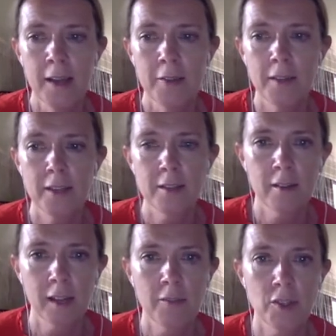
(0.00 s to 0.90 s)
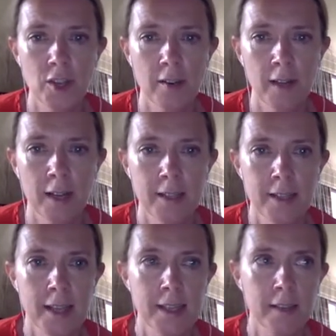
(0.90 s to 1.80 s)
theatre. They're given a general
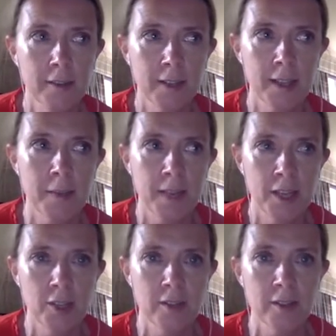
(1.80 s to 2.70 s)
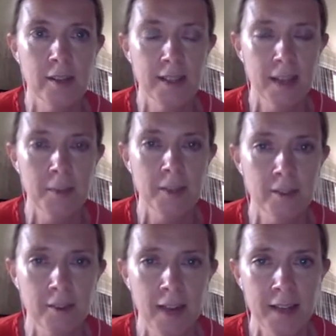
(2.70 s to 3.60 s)
anaesthetic. They're examination examined
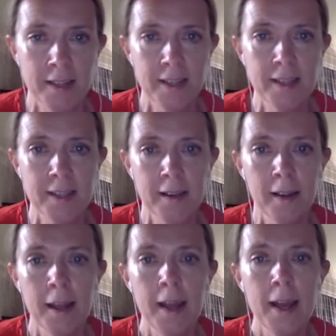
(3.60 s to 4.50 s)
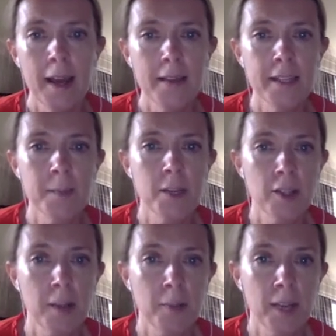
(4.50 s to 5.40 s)
under anaesthesia, and then
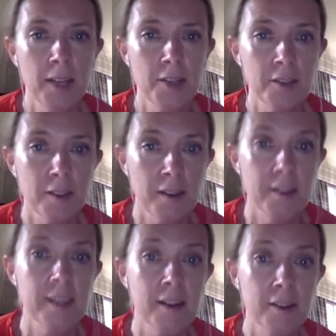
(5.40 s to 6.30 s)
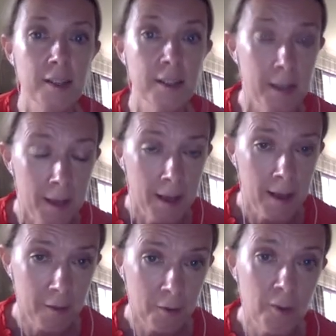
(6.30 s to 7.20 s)
special applicators then inserted
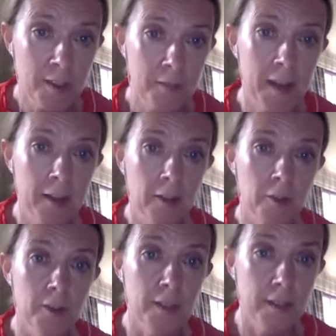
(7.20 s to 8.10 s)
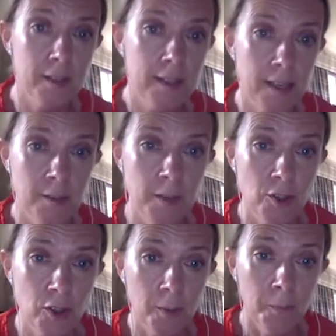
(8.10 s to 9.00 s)
through the cervical os into the
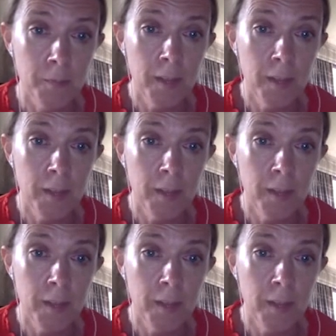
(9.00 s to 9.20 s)
endometrium